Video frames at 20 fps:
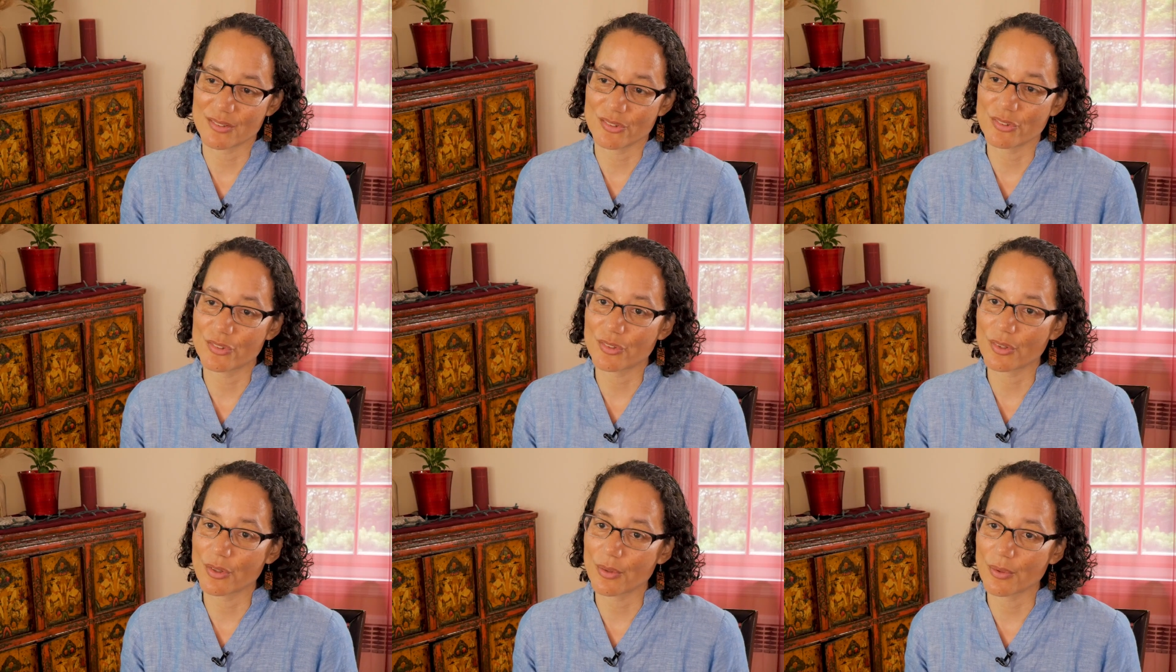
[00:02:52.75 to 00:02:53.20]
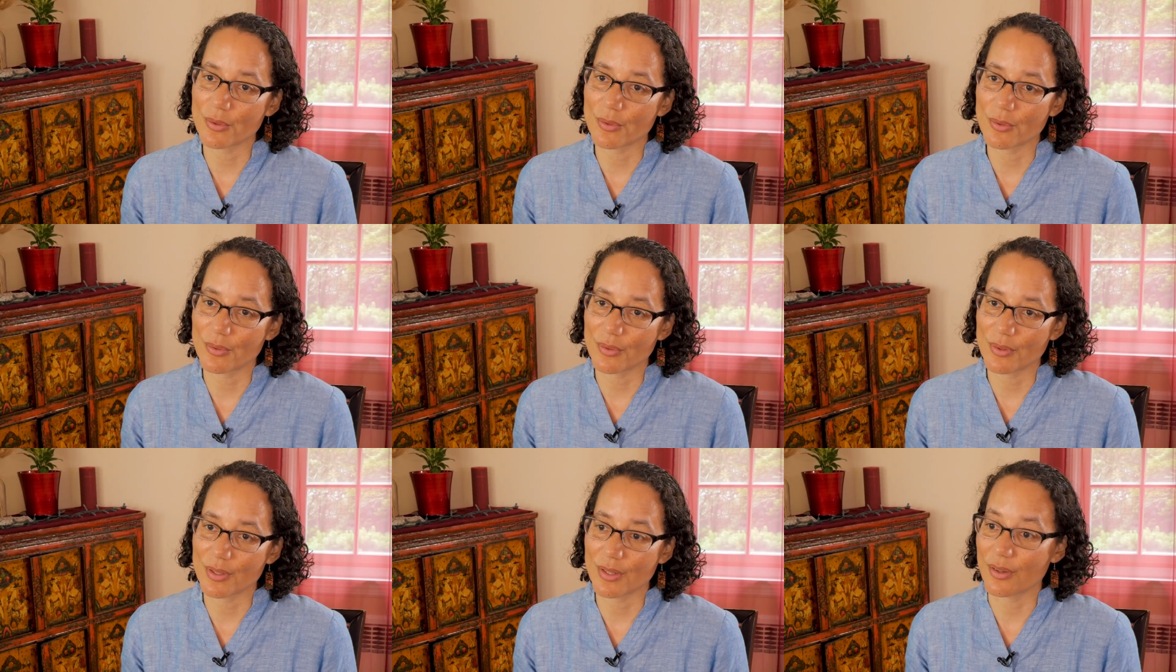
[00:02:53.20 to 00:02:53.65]

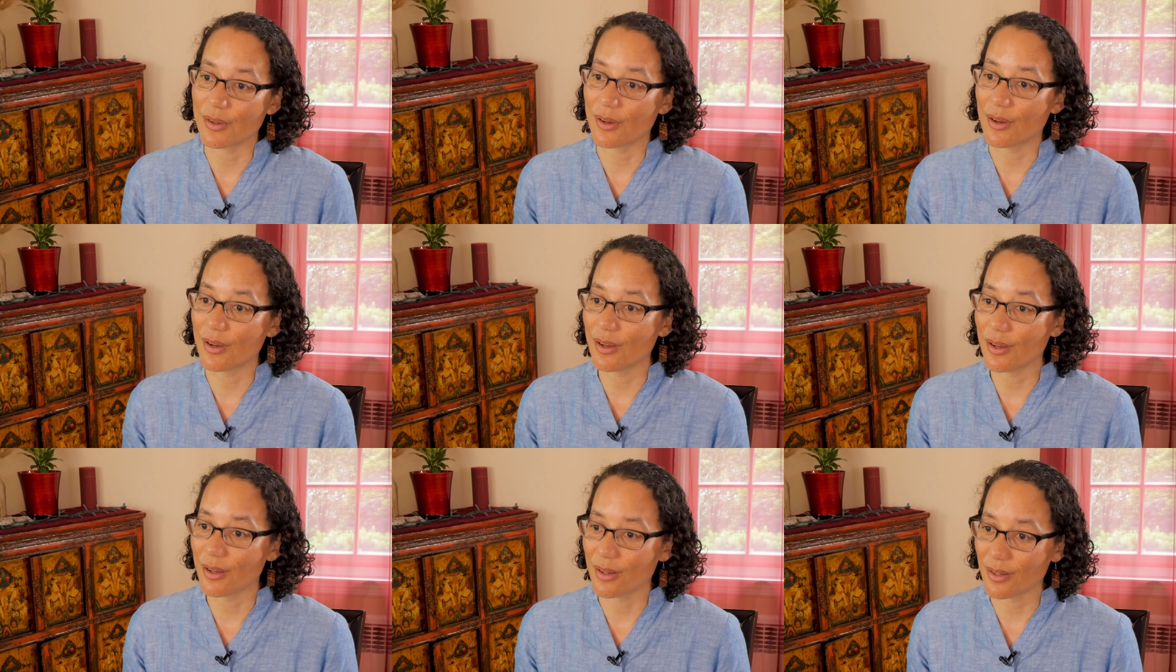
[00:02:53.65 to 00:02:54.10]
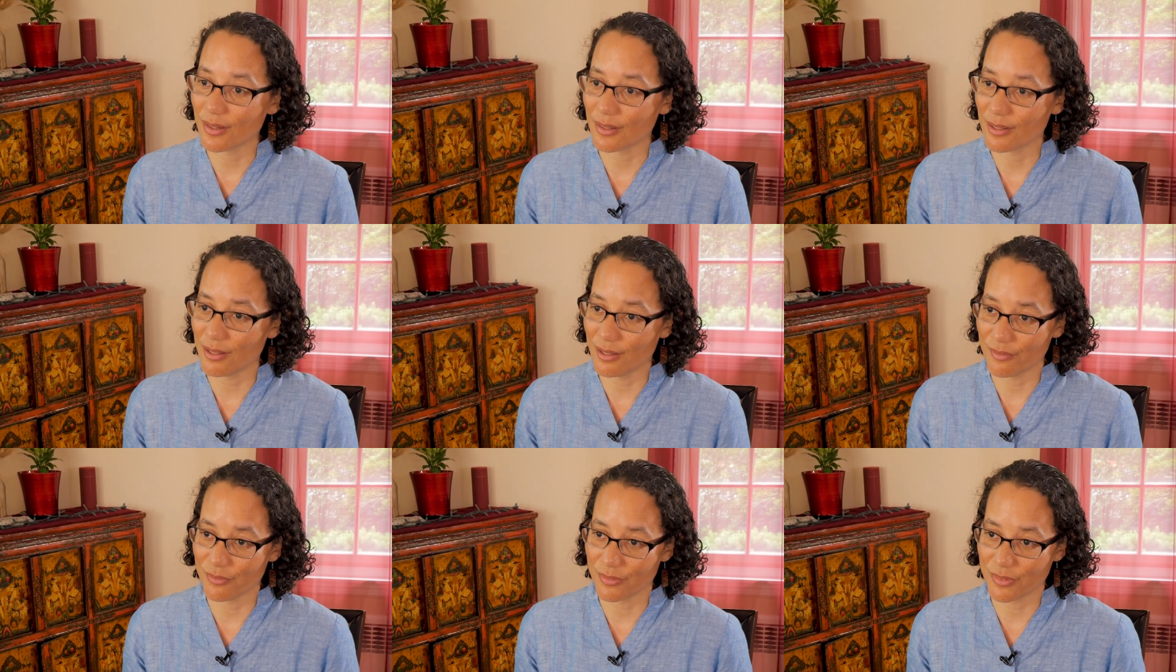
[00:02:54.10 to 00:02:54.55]
so in awe
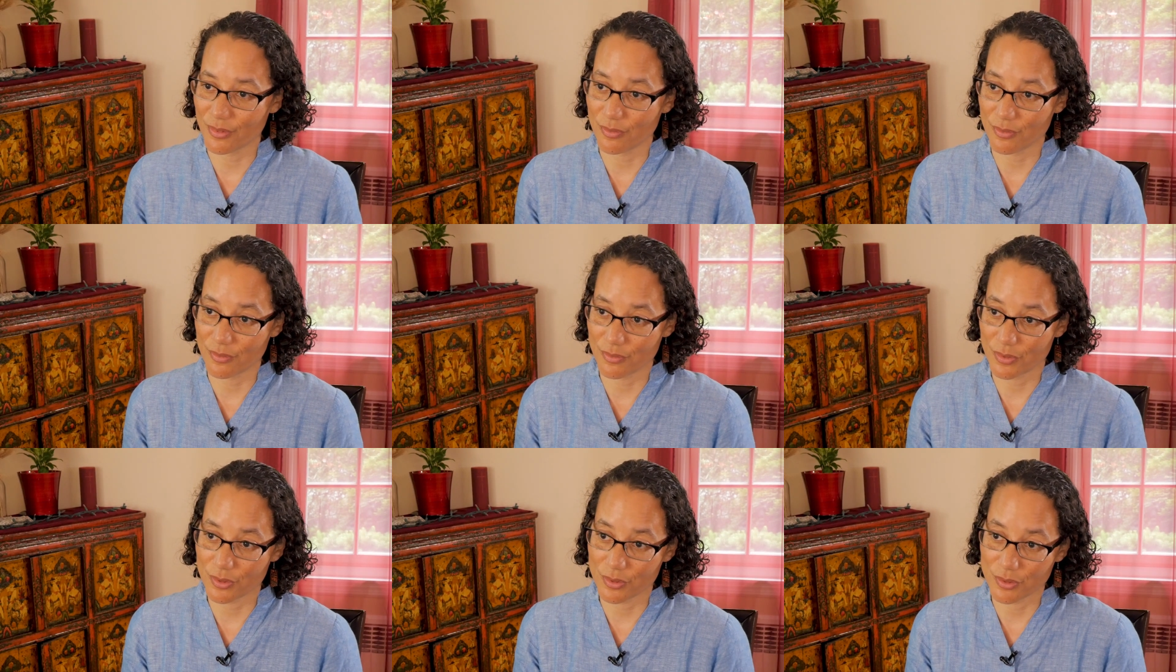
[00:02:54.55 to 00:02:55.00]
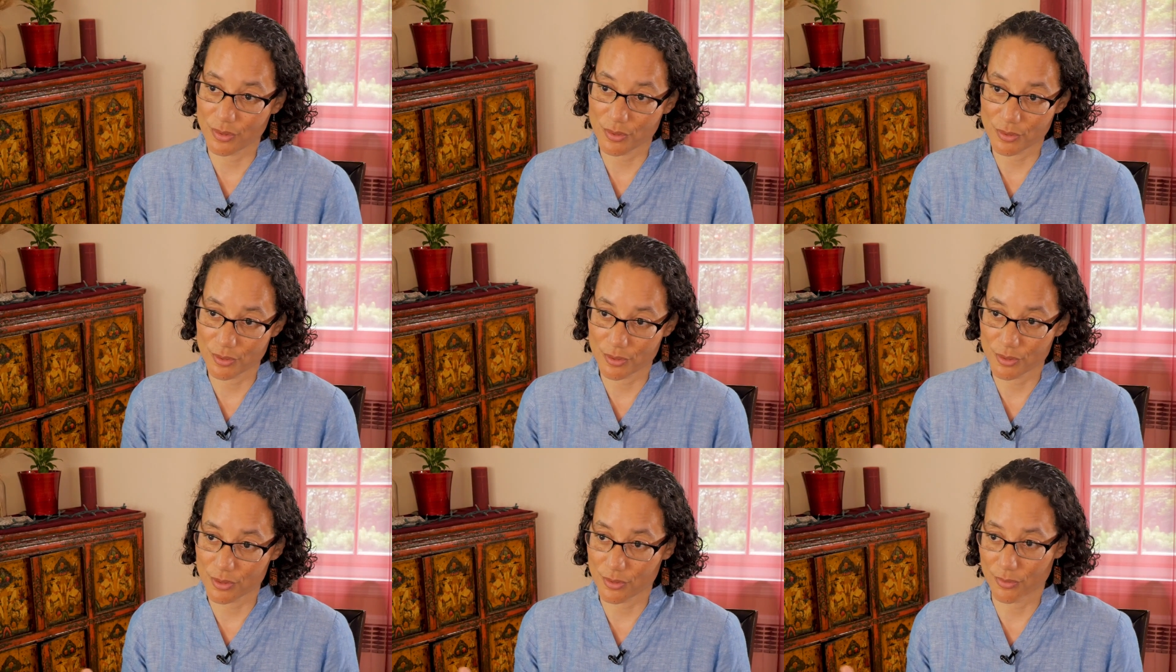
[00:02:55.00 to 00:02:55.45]
of the
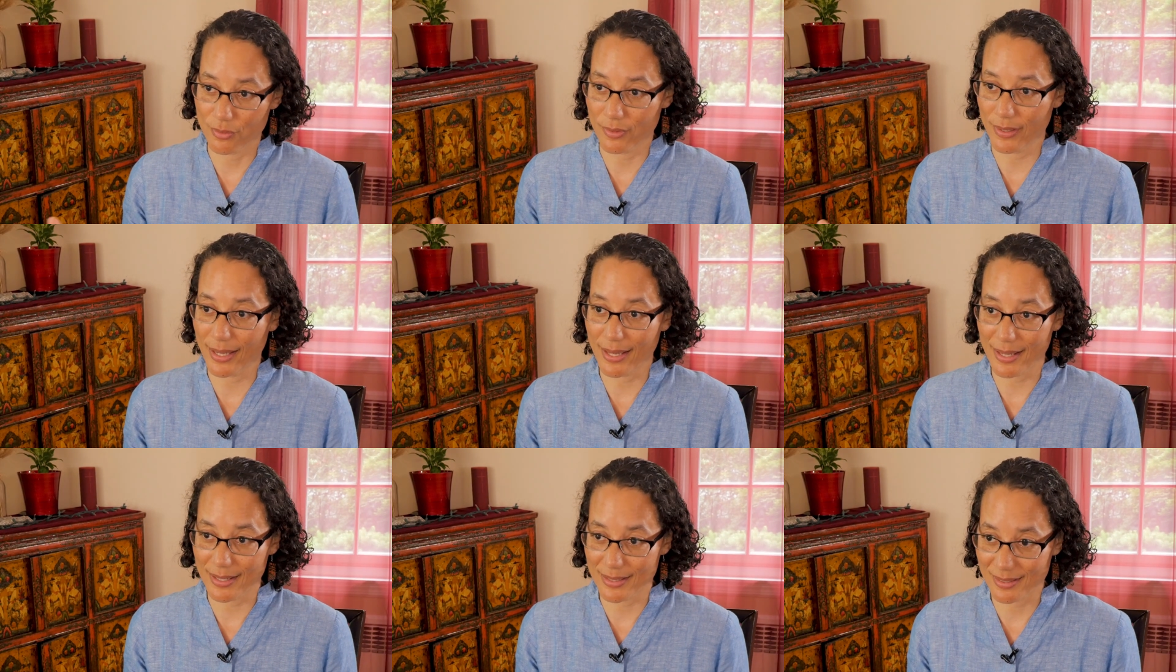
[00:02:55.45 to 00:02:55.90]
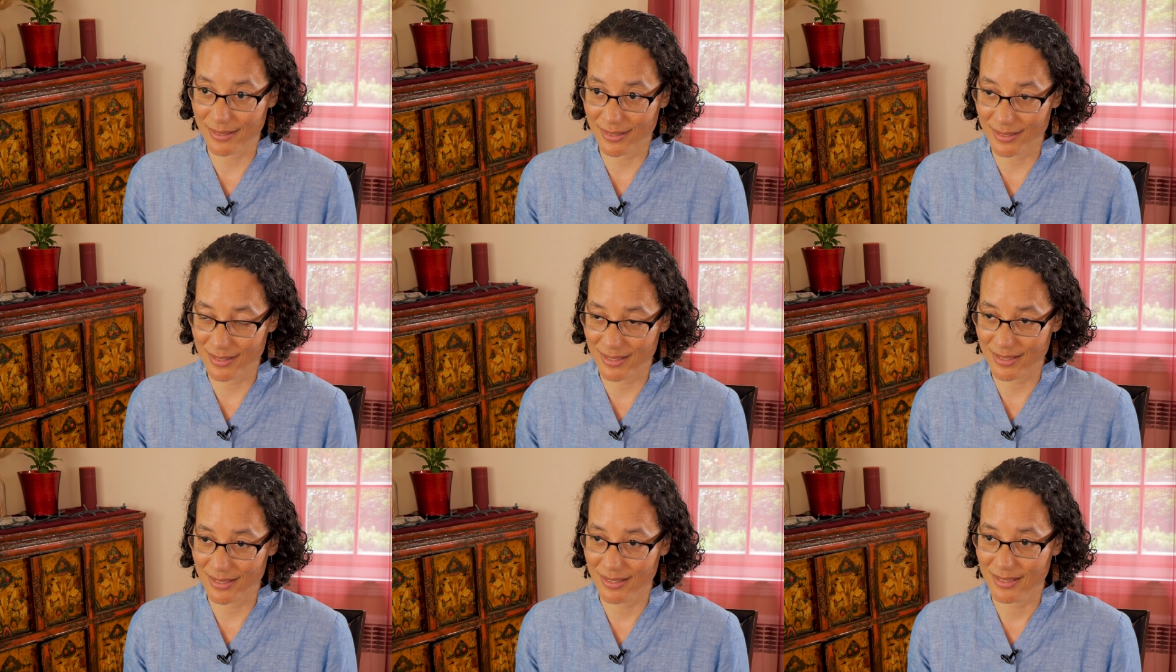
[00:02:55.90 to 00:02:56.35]
huge,
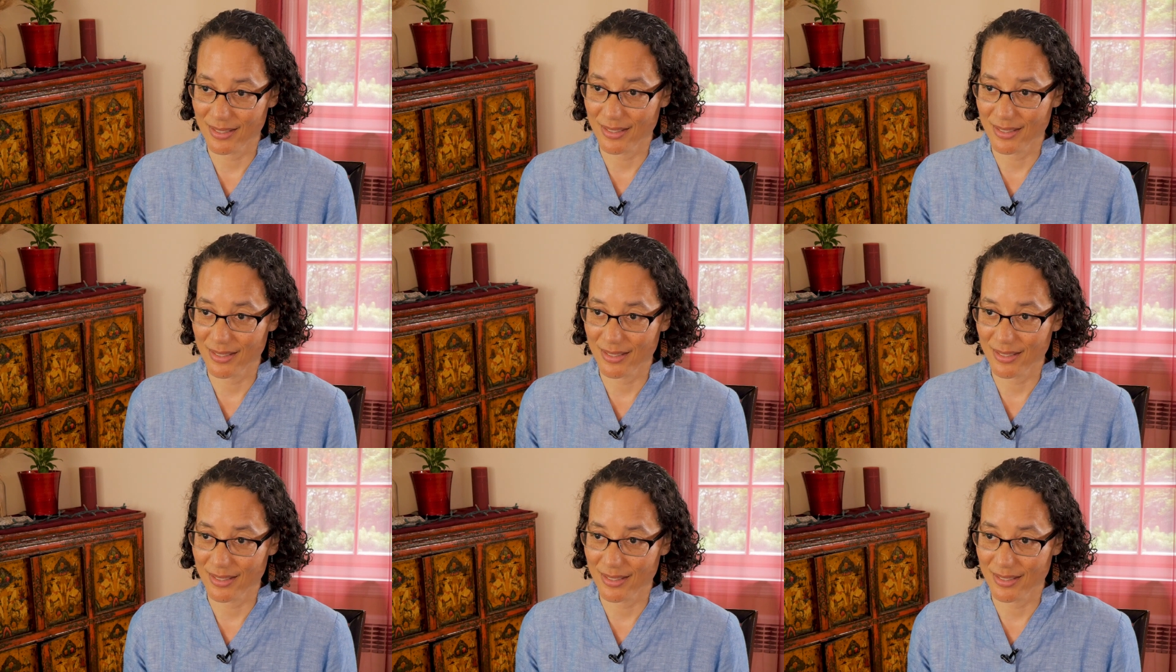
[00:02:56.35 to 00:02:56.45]
vast